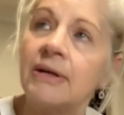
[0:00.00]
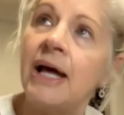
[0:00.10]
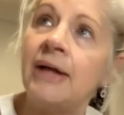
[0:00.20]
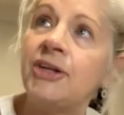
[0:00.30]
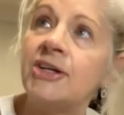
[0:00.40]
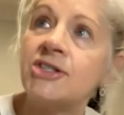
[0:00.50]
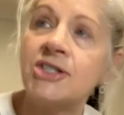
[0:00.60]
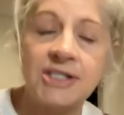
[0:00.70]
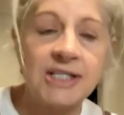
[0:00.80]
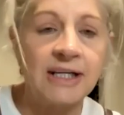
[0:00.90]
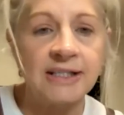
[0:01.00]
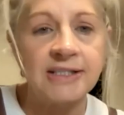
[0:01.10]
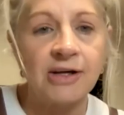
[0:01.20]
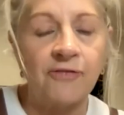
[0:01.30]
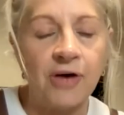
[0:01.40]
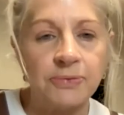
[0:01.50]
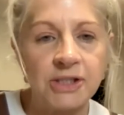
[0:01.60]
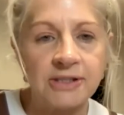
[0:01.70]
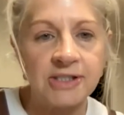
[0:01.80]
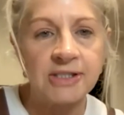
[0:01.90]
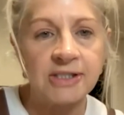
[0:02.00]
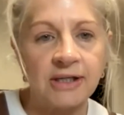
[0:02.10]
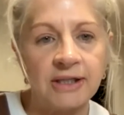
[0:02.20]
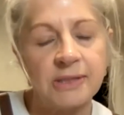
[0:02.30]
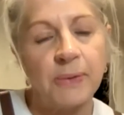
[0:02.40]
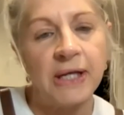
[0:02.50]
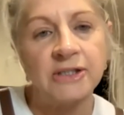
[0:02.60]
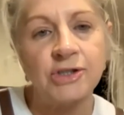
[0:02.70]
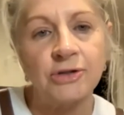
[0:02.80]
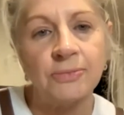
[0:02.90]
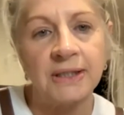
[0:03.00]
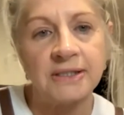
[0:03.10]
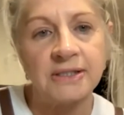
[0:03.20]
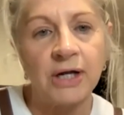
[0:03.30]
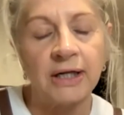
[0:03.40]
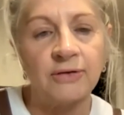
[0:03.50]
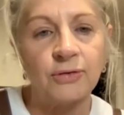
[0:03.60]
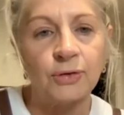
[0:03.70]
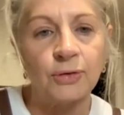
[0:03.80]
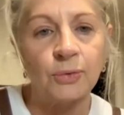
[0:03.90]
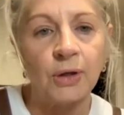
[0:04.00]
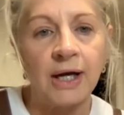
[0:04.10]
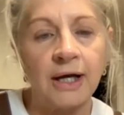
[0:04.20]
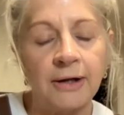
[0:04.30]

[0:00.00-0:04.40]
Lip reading: Anthea's just setting herself up. She's just going to spend 2 minutes running through